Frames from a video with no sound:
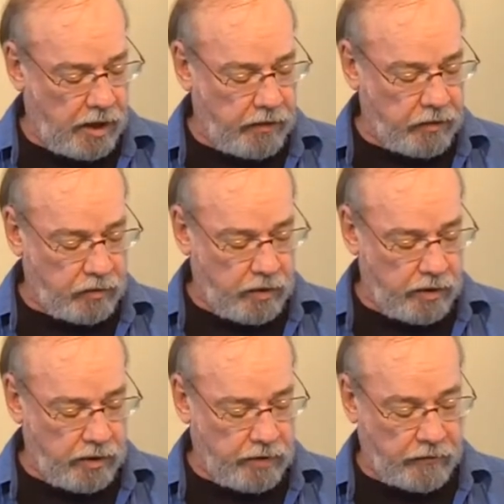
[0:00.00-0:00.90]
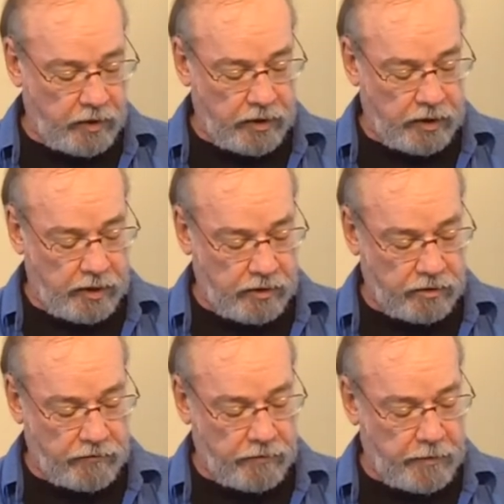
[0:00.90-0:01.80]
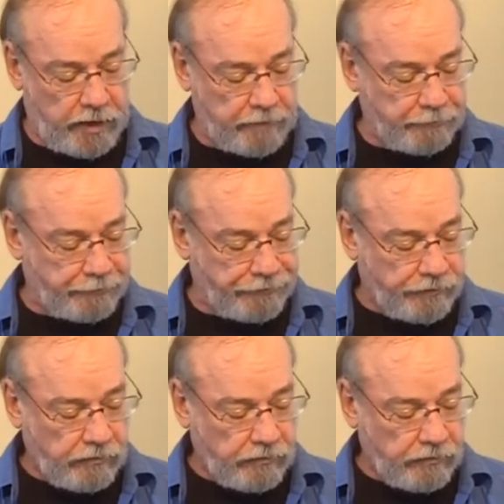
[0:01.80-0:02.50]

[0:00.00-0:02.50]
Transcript: I was wondering if you had any counsel for me.